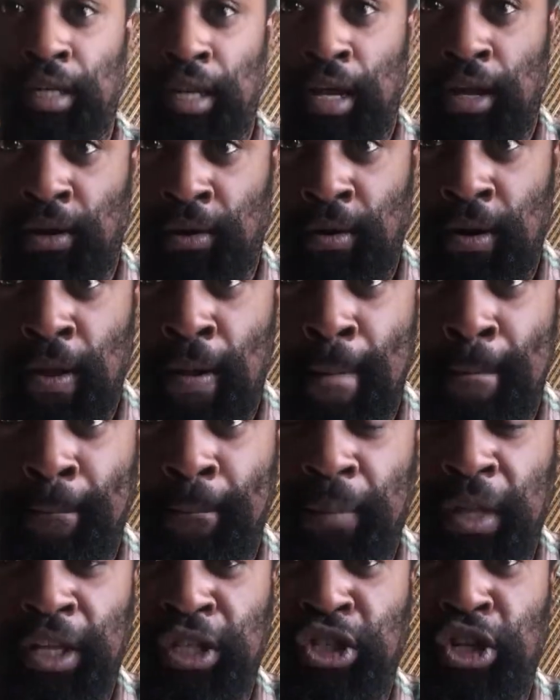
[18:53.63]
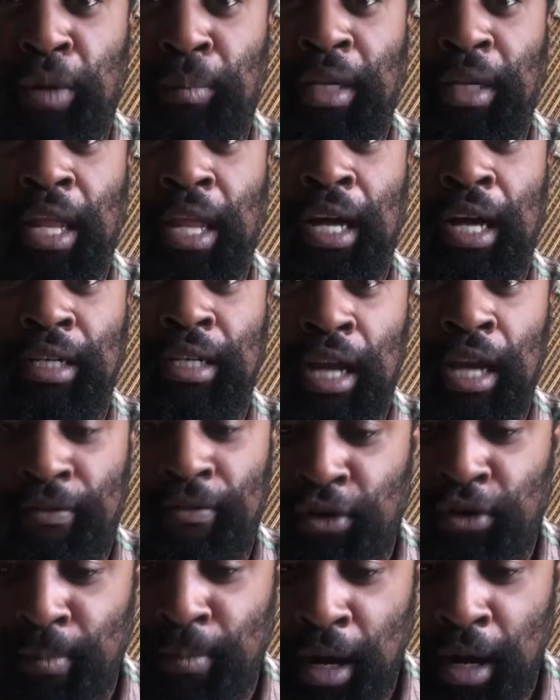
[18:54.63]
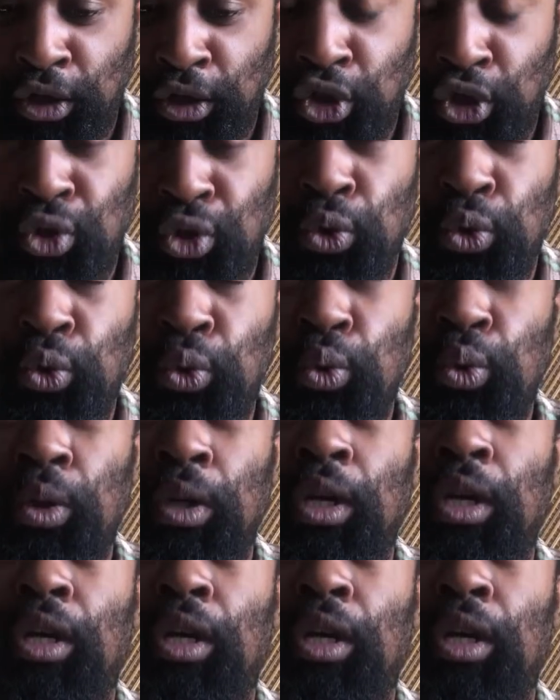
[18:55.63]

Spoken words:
down. And it's going to be locked down for about 2